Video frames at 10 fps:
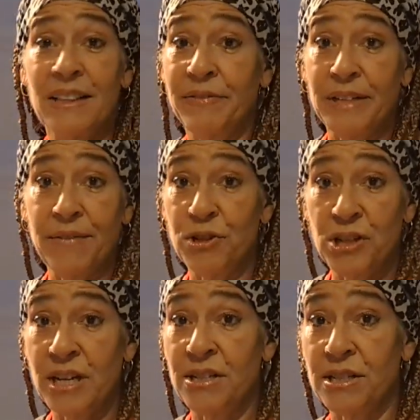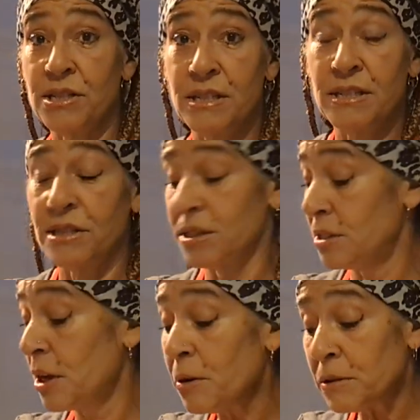the flavor changes
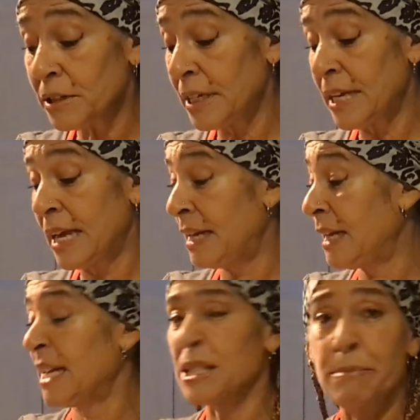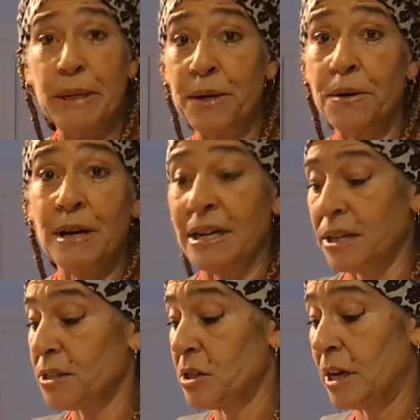totally and it gets bitter and
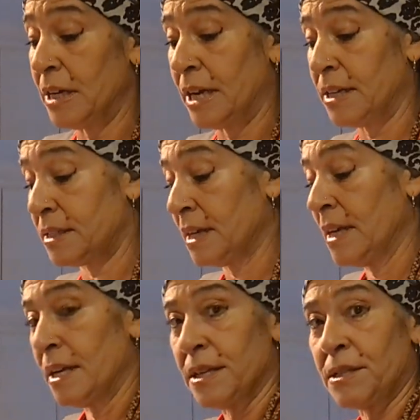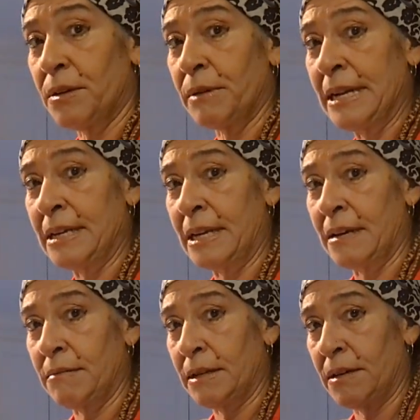it's not nice. So right
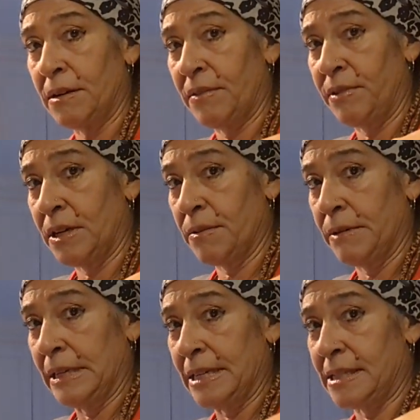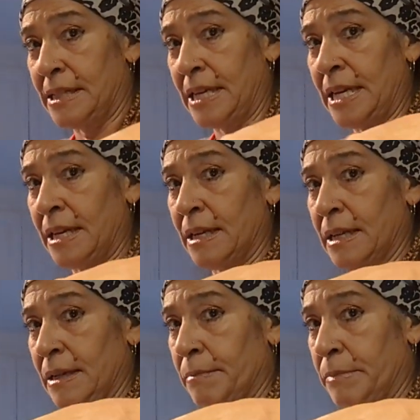now, I don't know if you can really see,
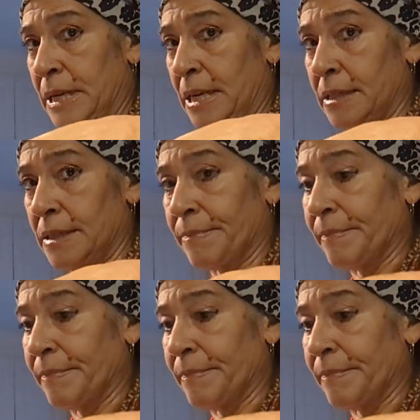but